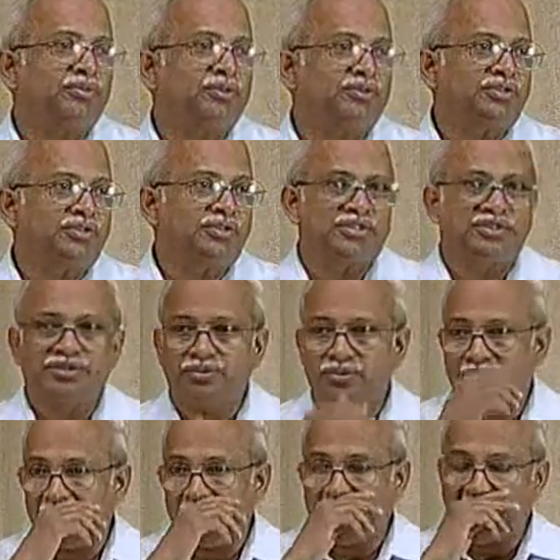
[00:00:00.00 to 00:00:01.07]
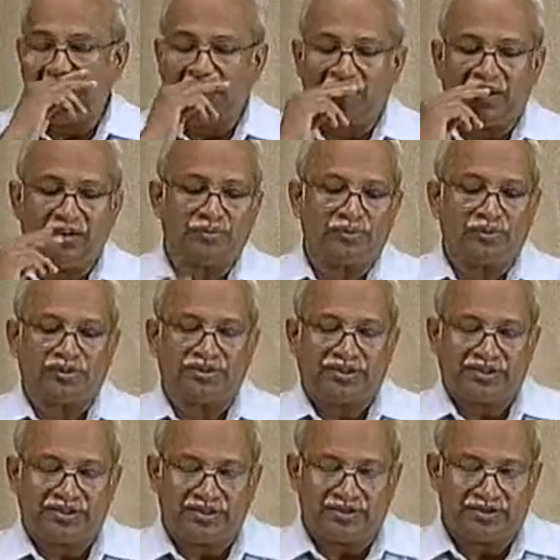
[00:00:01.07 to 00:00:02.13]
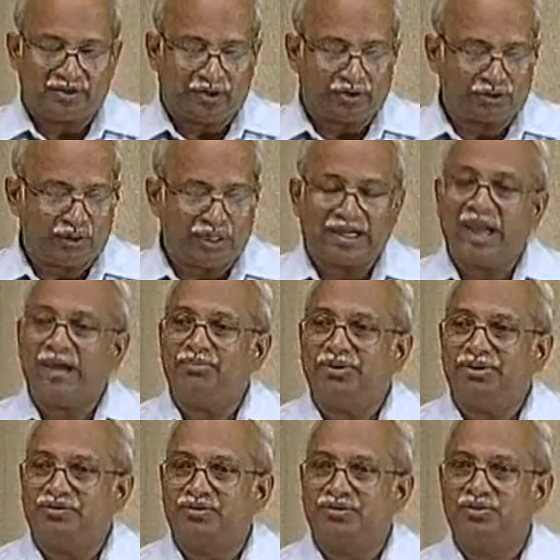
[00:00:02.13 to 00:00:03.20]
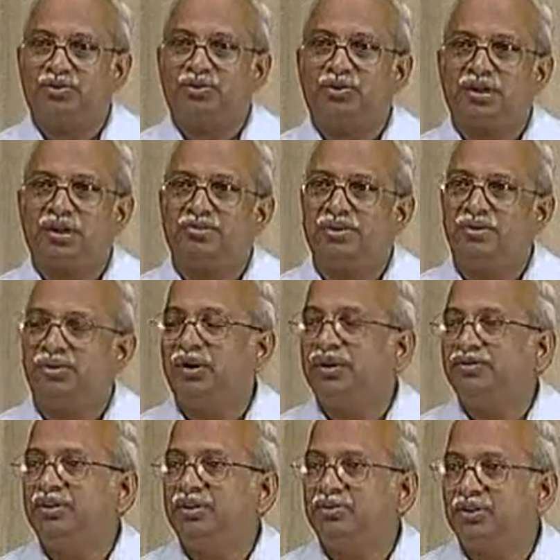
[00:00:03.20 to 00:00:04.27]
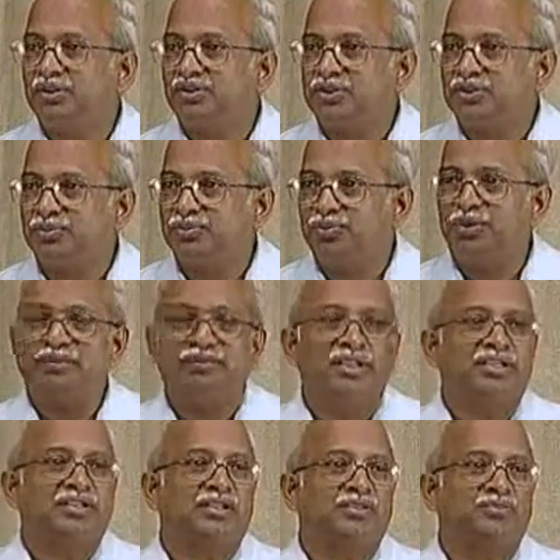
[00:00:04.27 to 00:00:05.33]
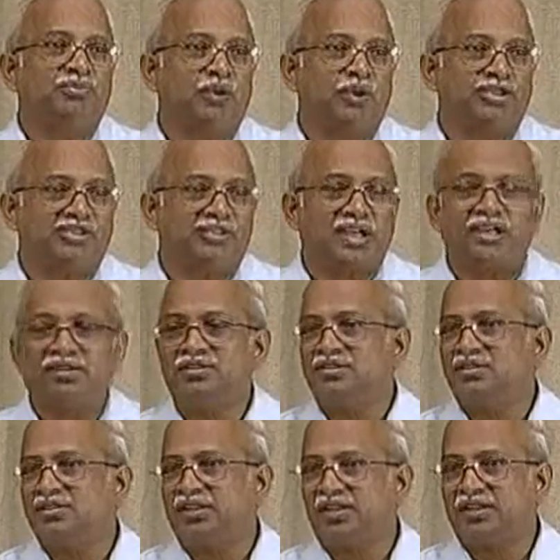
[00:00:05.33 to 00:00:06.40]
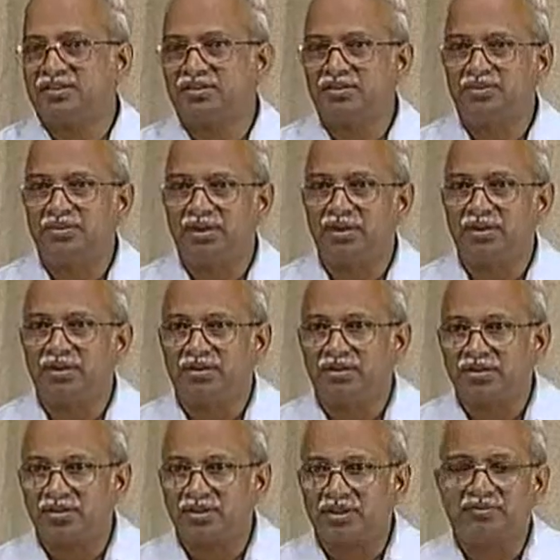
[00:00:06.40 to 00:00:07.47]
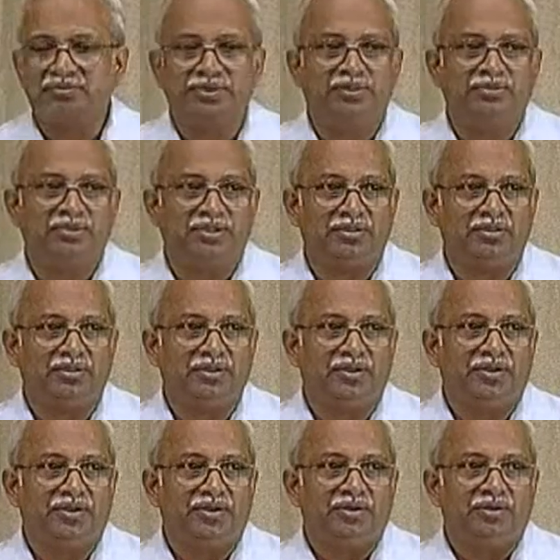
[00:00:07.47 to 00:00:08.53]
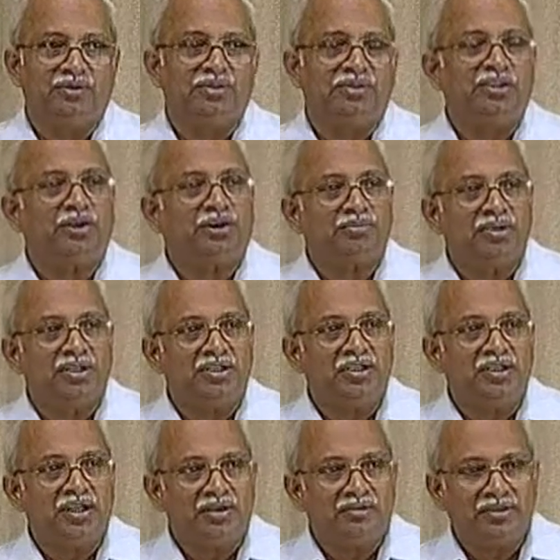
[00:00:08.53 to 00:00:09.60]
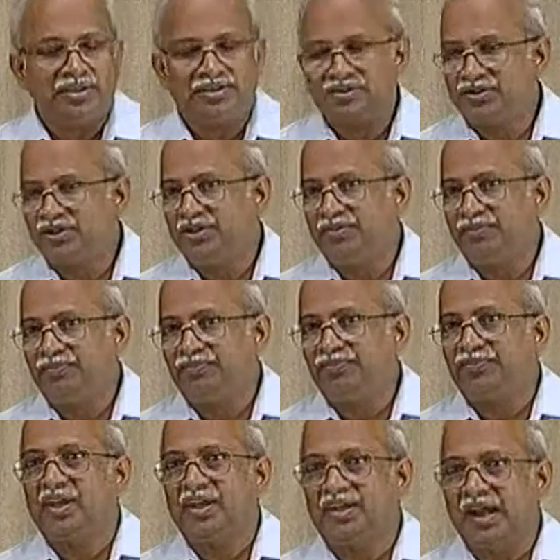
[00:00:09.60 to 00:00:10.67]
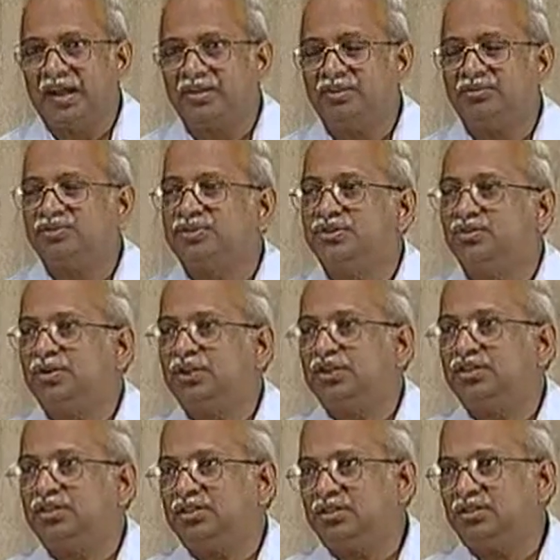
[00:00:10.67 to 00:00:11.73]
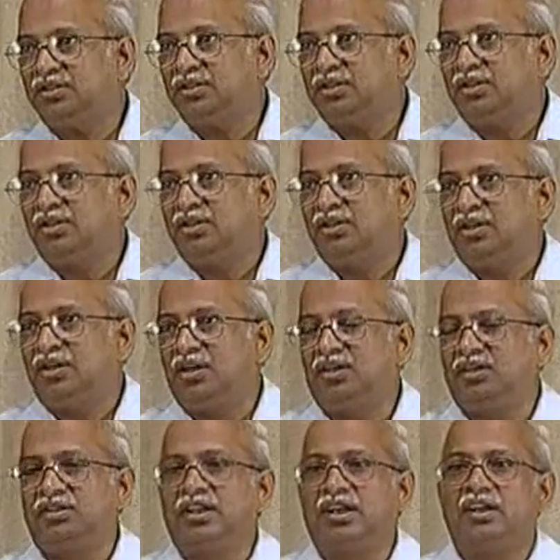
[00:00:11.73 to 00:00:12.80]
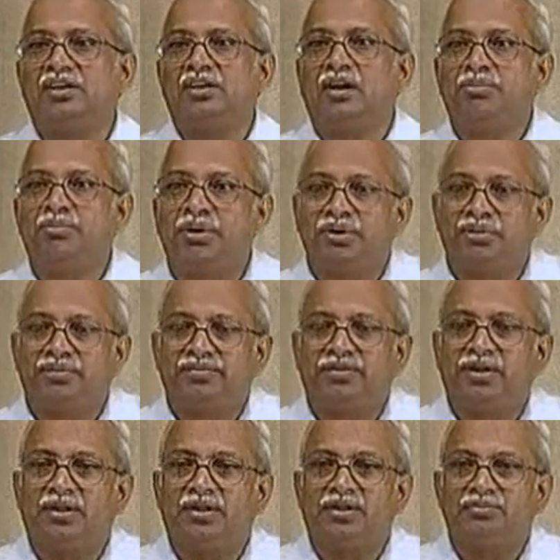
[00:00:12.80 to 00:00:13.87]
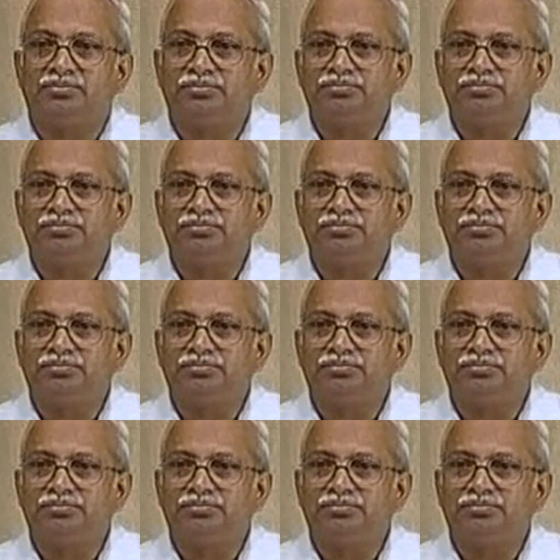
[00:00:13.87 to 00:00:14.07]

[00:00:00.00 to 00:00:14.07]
goes in a seaway, of course, this is not what happens. You do not have a wave equal to ship wavelength and poised either the crest in the middle or trough in the middle. We normally have a sea, a random sea, where there are a number of